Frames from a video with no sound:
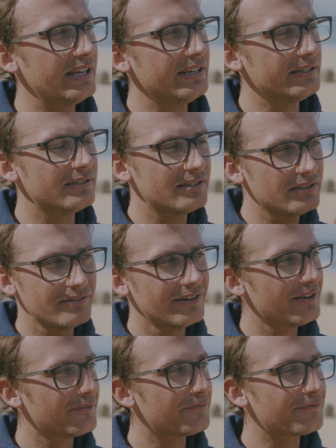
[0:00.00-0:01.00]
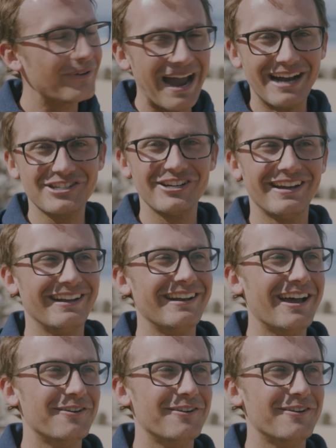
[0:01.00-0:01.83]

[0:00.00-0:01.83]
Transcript: a fraction